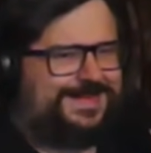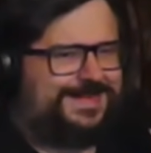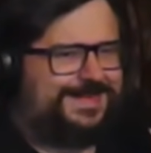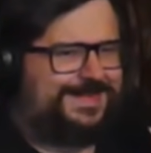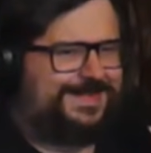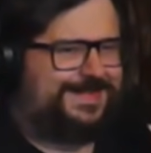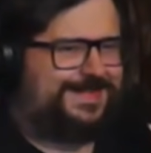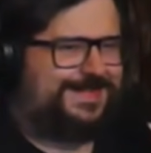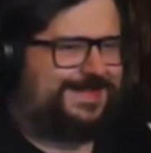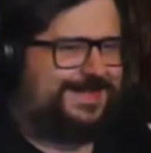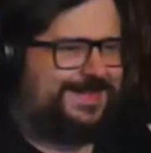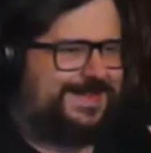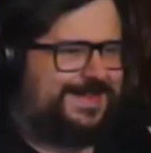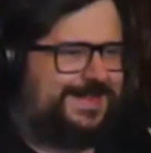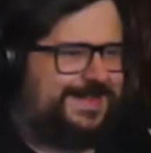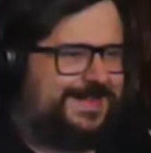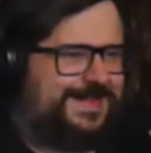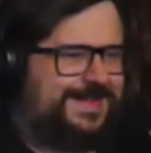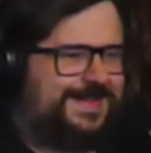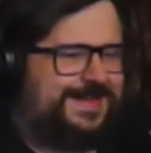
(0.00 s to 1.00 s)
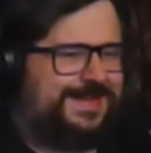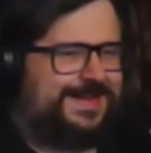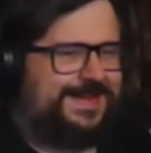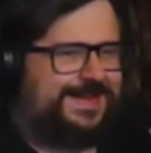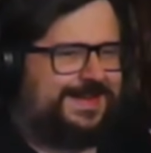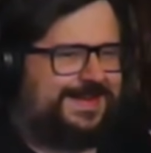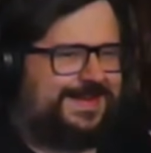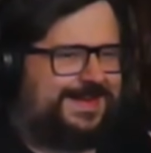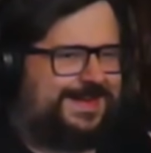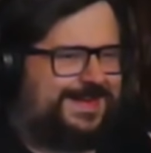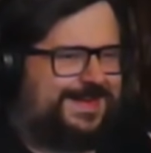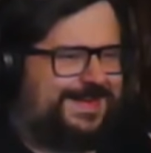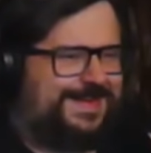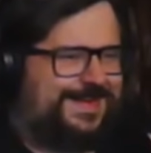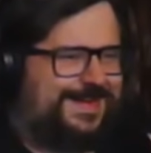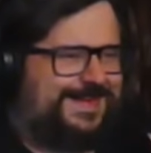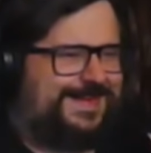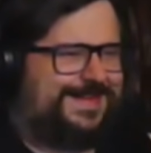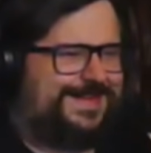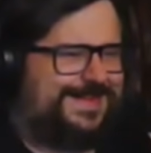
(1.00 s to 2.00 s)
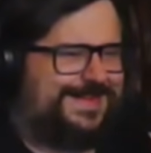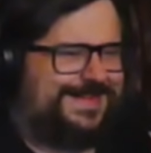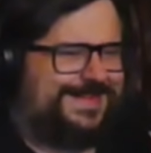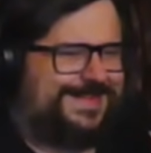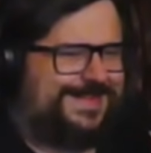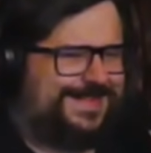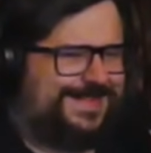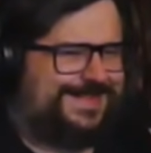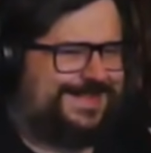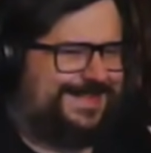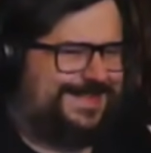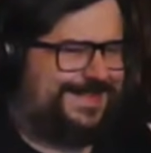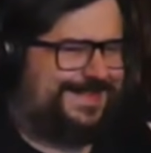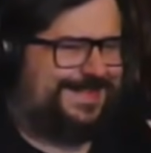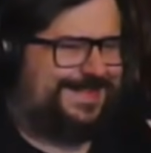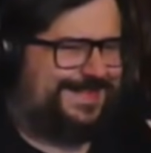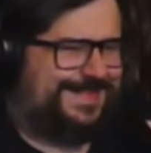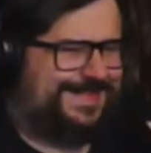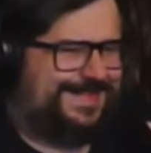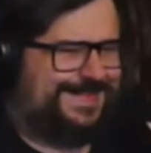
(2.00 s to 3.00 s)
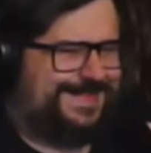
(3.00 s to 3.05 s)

[no speech]